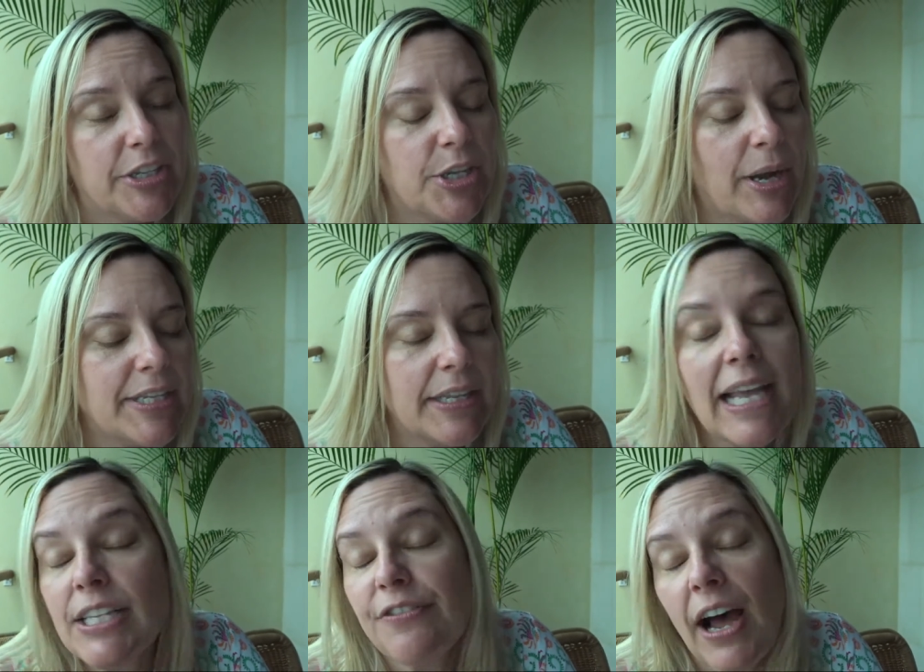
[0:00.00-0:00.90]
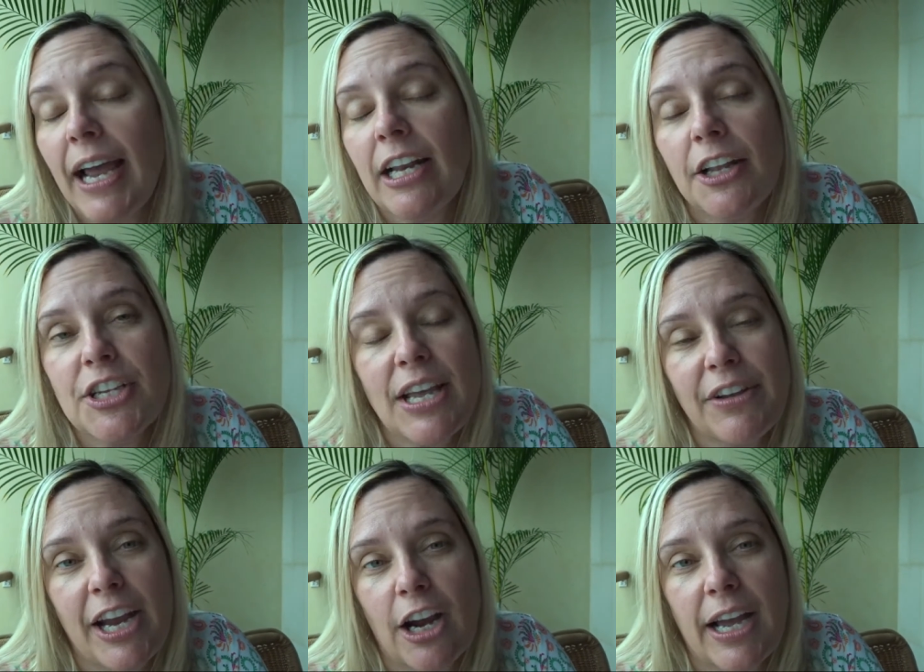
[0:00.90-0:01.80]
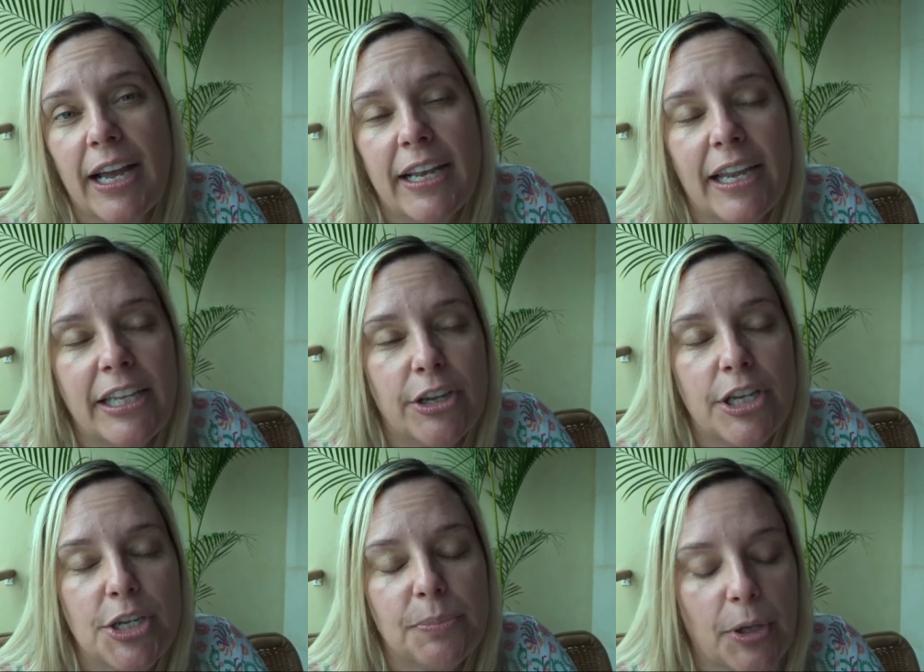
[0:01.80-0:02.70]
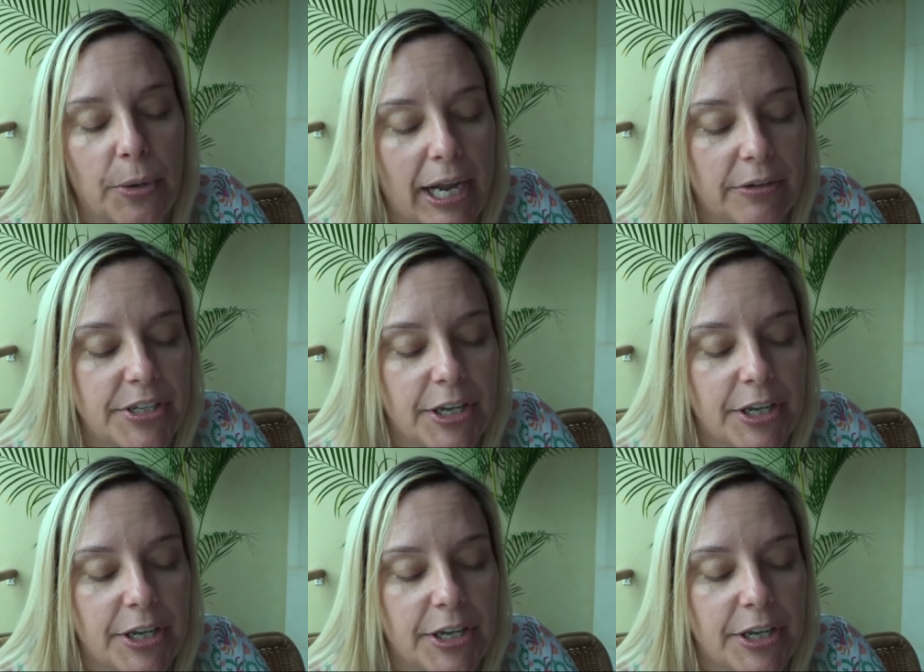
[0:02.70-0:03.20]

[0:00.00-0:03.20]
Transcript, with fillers: So I said, that's fine, I'll just have a haircut and you can just blow it out.